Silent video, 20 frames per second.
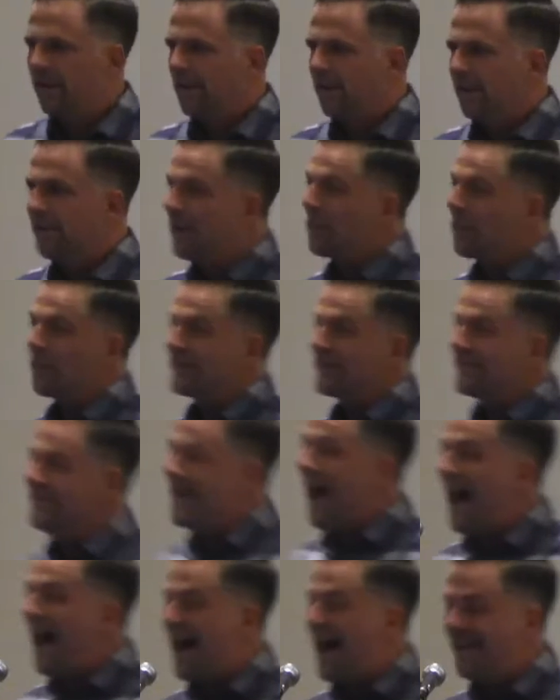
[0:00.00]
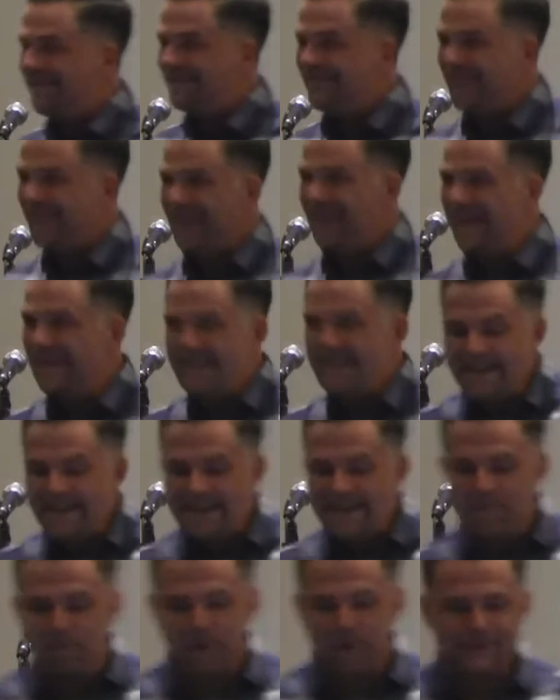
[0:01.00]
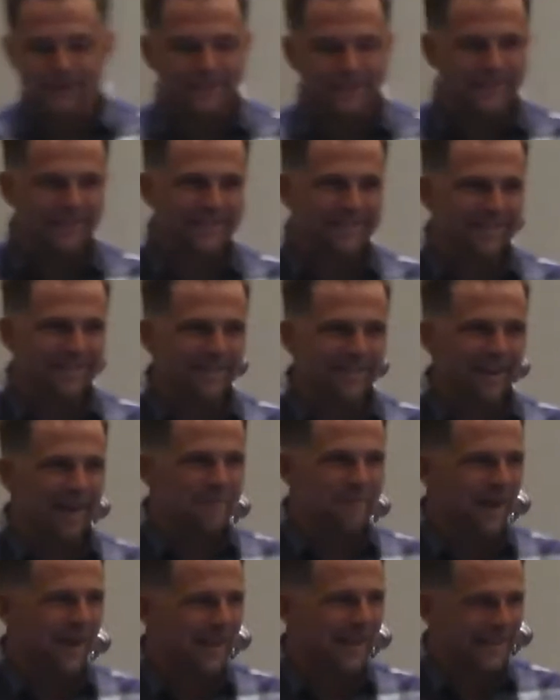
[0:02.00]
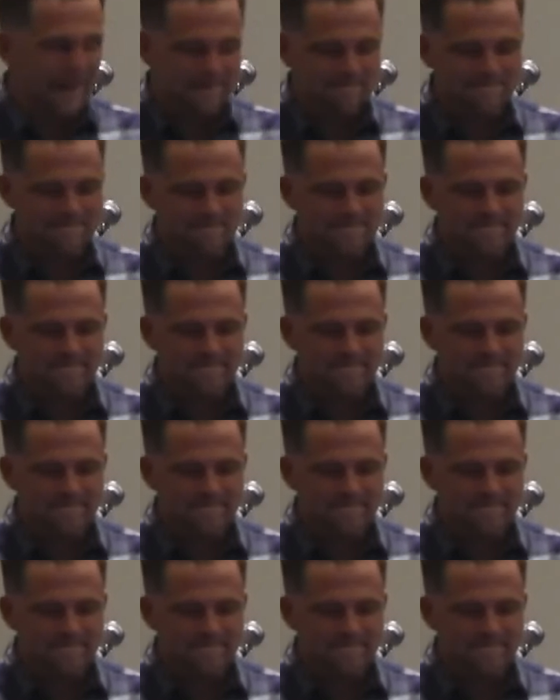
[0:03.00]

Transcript: there was not a needy person among them.